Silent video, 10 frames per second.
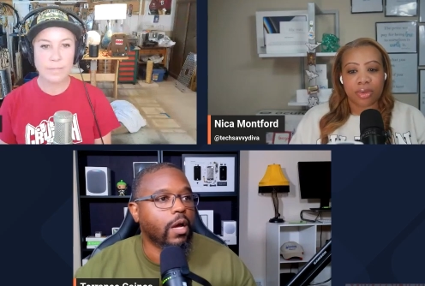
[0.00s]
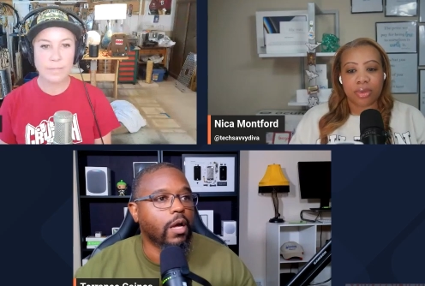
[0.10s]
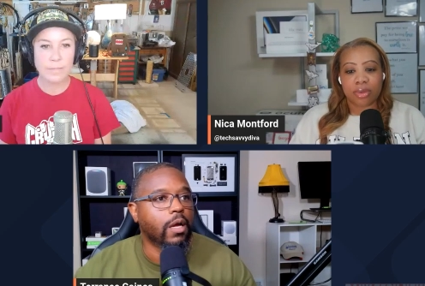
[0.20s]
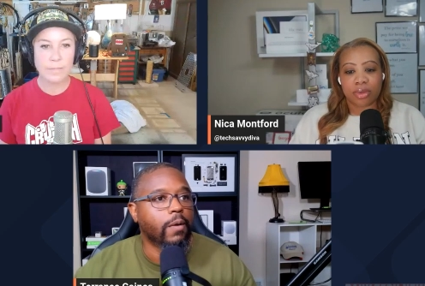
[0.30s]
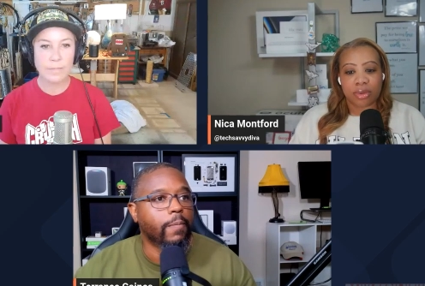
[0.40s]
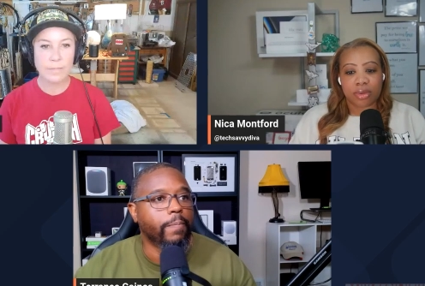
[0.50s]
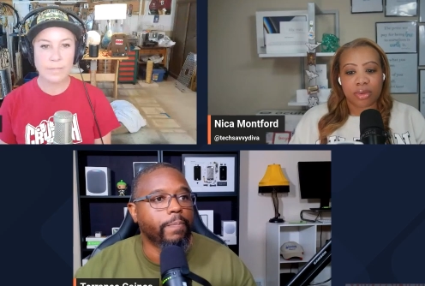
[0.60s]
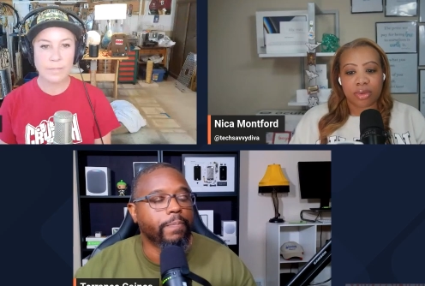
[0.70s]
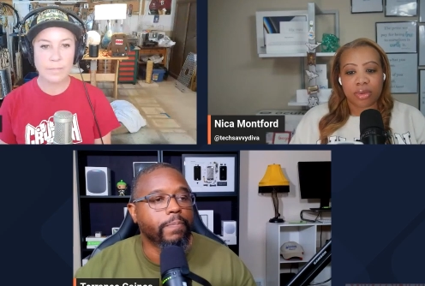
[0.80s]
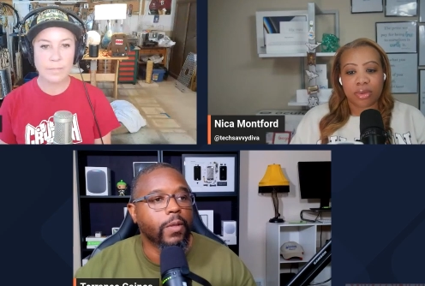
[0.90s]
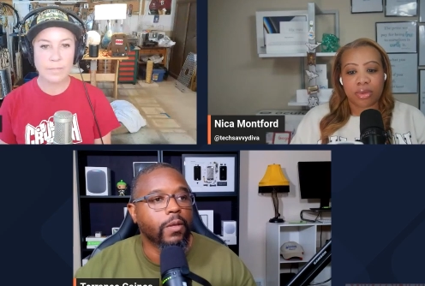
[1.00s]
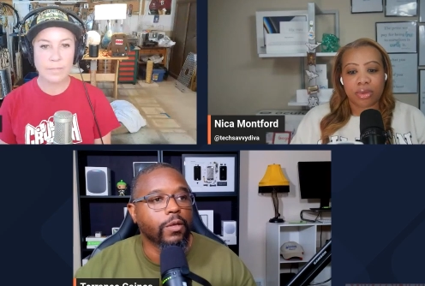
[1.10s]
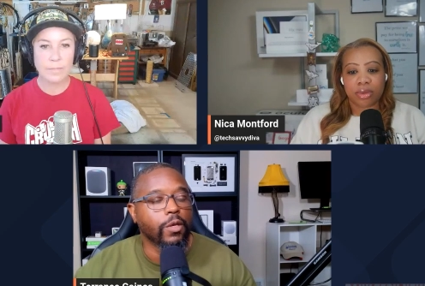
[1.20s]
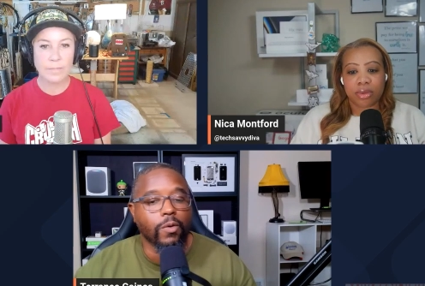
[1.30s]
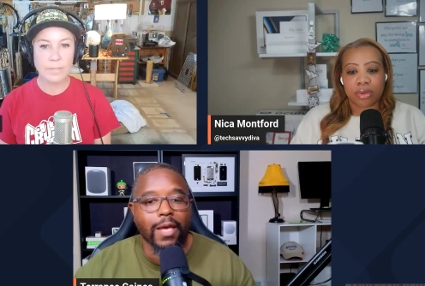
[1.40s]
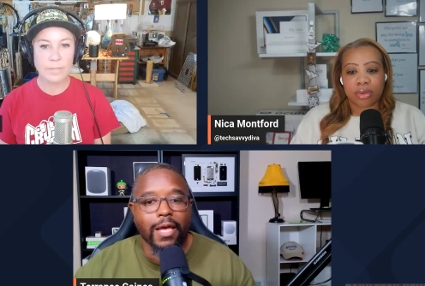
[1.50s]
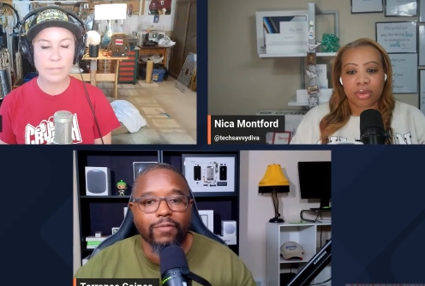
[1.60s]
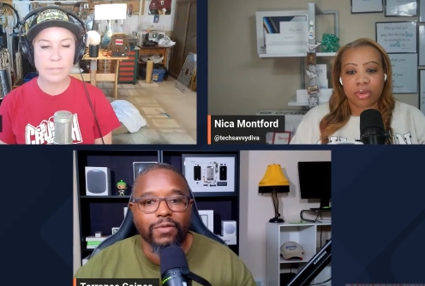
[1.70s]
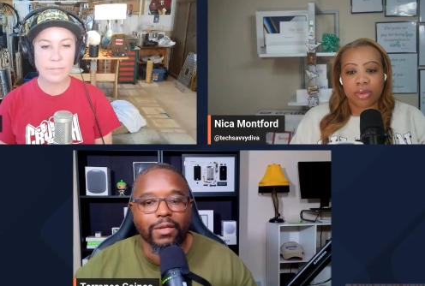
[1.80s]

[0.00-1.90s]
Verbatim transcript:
Speaker 1: Um, you know, kind